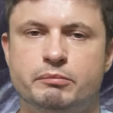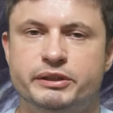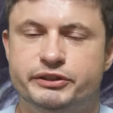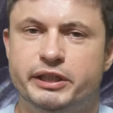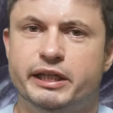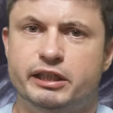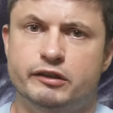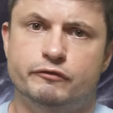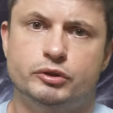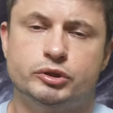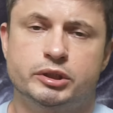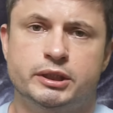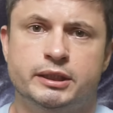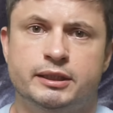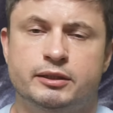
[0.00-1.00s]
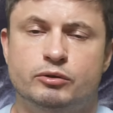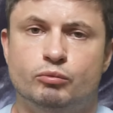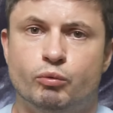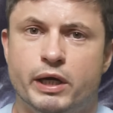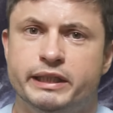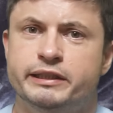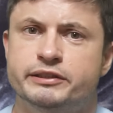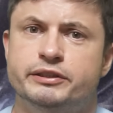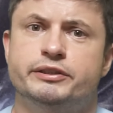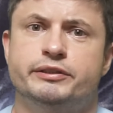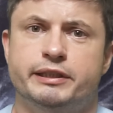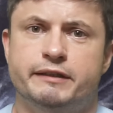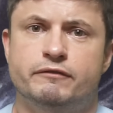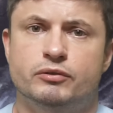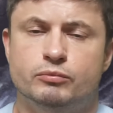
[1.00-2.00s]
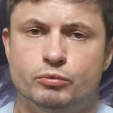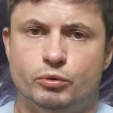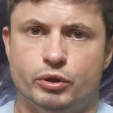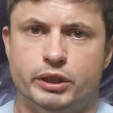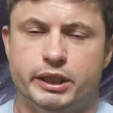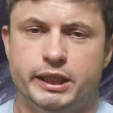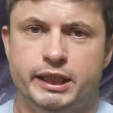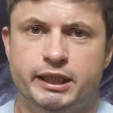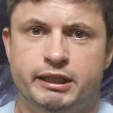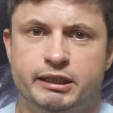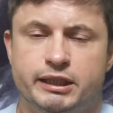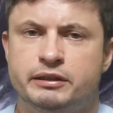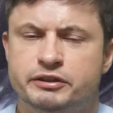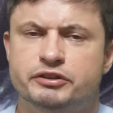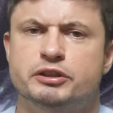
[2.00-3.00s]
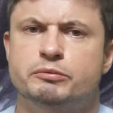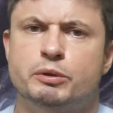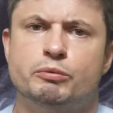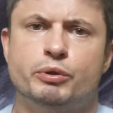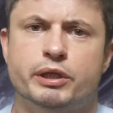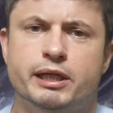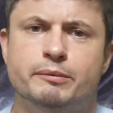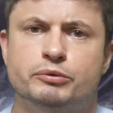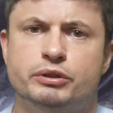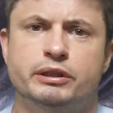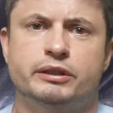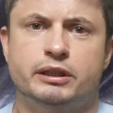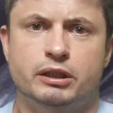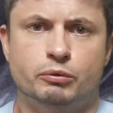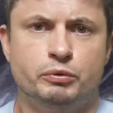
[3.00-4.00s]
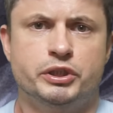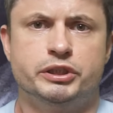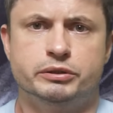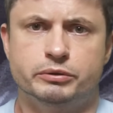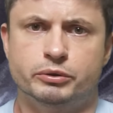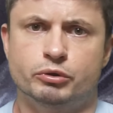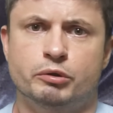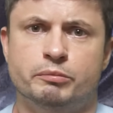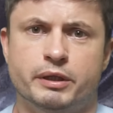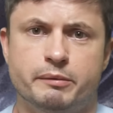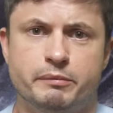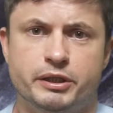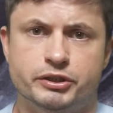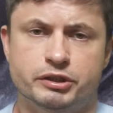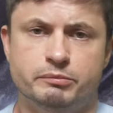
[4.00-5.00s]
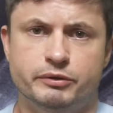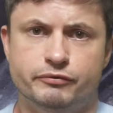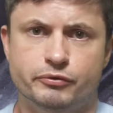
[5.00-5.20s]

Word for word: But second of all, why does this even work? And this is where we come to that original term I mentioned